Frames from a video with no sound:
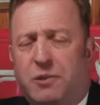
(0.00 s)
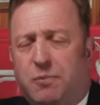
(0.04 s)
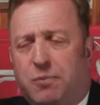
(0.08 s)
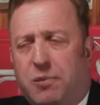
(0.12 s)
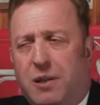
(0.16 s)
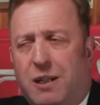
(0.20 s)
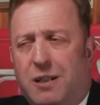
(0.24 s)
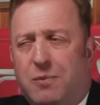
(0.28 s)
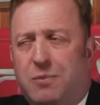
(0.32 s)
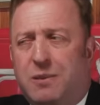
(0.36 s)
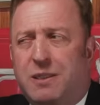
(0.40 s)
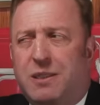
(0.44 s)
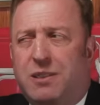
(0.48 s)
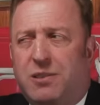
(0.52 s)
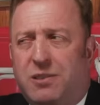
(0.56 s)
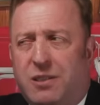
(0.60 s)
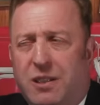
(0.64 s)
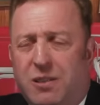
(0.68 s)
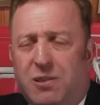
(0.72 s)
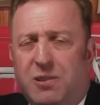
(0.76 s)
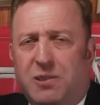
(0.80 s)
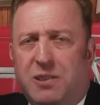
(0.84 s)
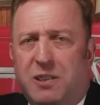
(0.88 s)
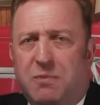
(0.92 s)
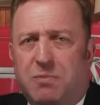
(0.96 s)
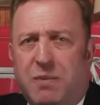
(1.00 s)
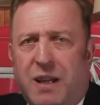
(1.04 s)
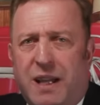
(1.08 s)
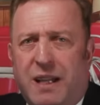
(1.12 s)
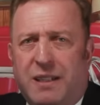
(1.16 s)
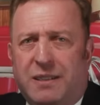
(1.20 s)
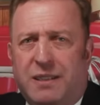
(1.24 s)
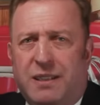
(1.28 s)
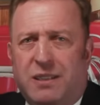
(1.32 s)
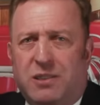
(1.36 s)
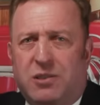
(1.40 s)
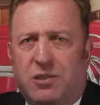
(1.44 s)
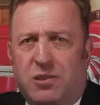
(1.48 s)
he's probably still
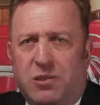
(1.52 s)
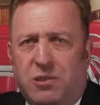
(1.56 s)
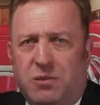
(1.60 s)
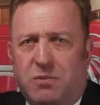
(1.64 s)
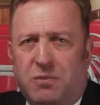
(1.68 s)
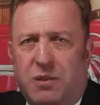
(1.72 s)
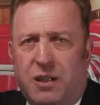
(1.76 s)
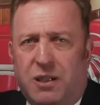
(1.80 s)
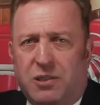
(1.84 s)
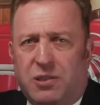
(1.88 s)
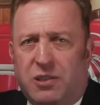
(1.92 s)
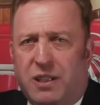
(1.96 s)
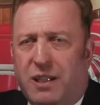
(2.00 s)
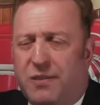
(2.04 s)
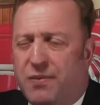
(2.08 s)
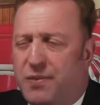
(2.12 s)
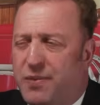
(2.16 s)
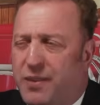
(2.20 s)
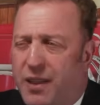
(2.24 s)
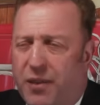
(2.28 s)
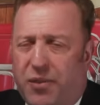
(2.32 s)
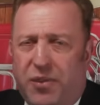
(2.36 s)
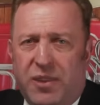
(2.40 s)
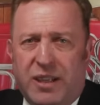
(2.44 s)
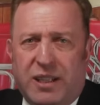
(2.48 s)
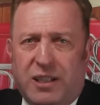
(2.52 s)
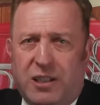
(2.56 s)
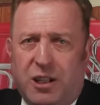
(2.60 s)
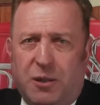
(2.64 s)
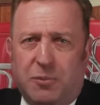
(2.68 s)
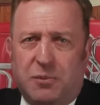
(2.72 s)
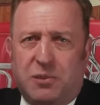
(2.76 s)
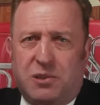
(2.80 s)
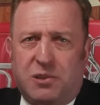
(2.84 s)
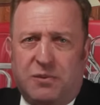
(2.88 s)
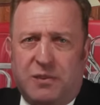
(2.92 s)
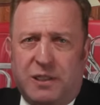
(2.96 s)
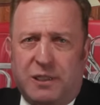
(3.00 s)
demanding too much, and nothing
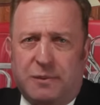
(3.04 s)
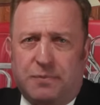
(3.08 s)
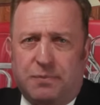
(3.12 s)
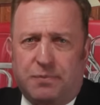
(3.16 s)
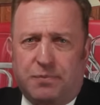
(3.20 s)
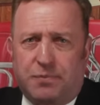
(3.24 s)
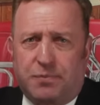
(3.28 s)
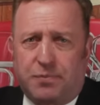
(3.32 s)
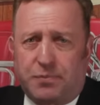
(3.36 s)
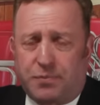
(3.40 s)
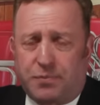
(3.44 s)
comes of it.